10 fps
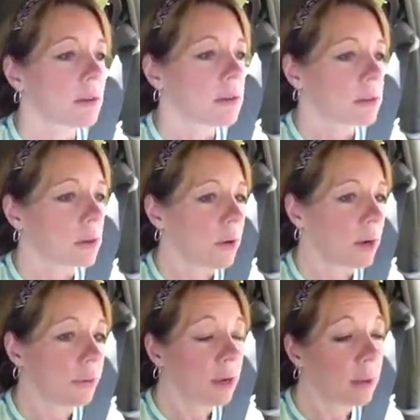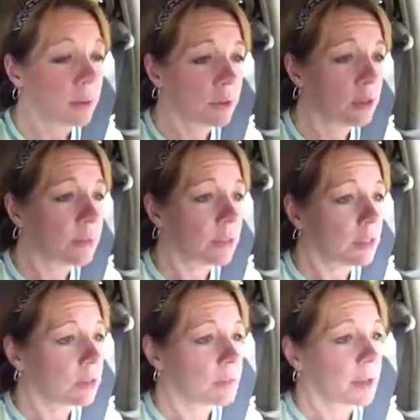so I, I would normally
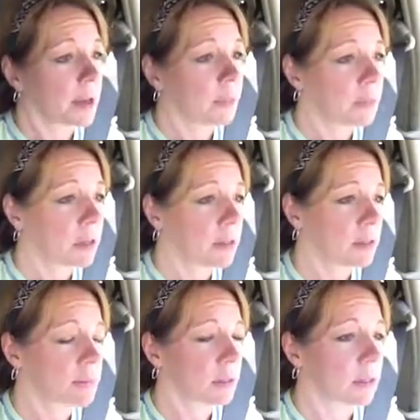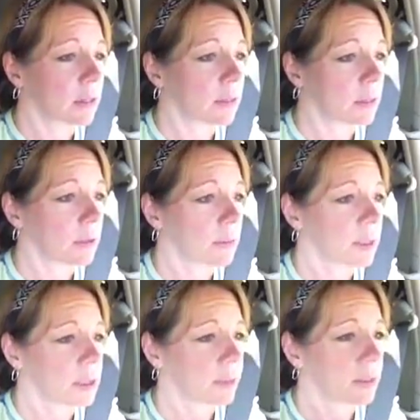use black beans, but the only
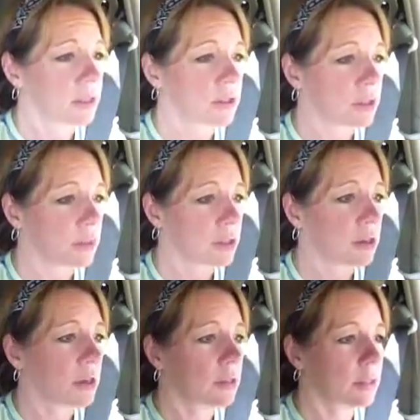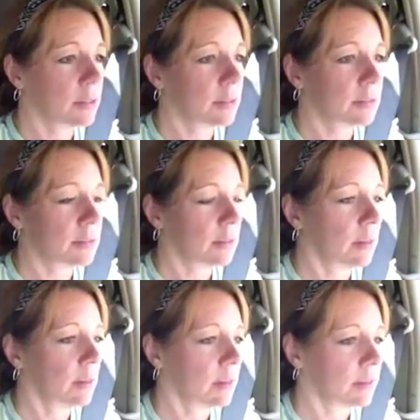place I went yesterday was Aldi's,
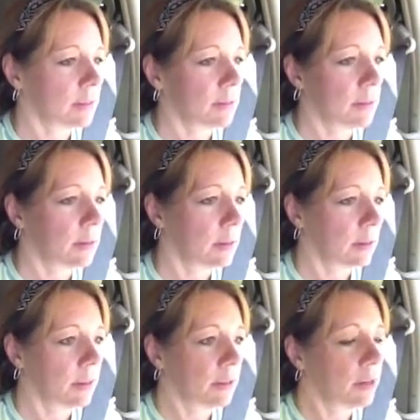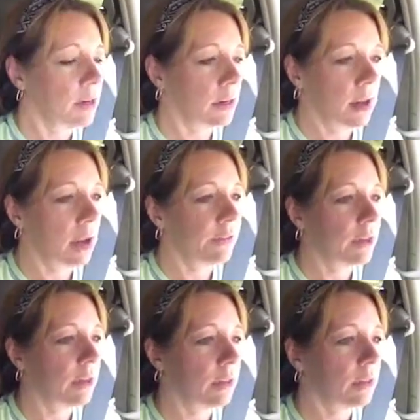and they didn't have
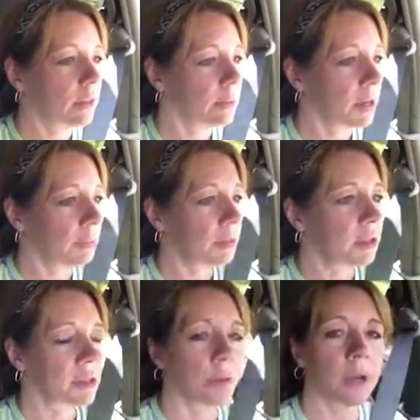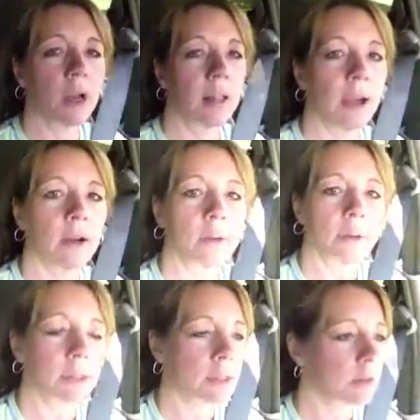any black beans. They were all
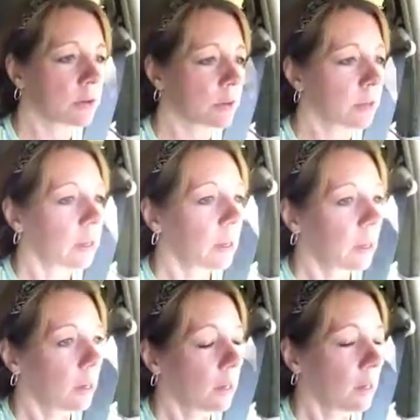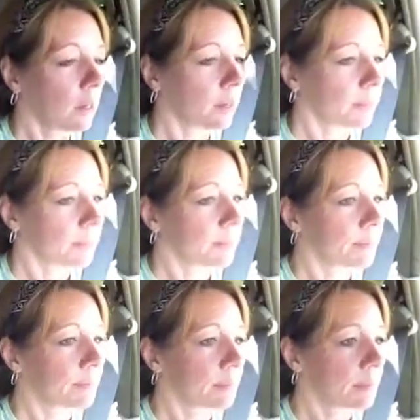out, so
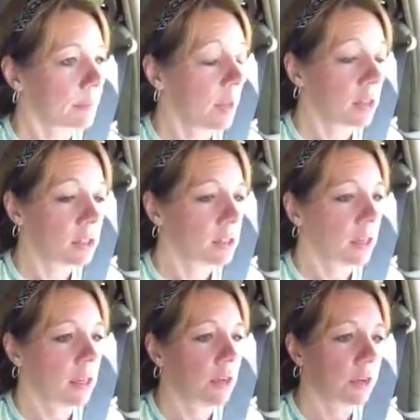um, I just got a can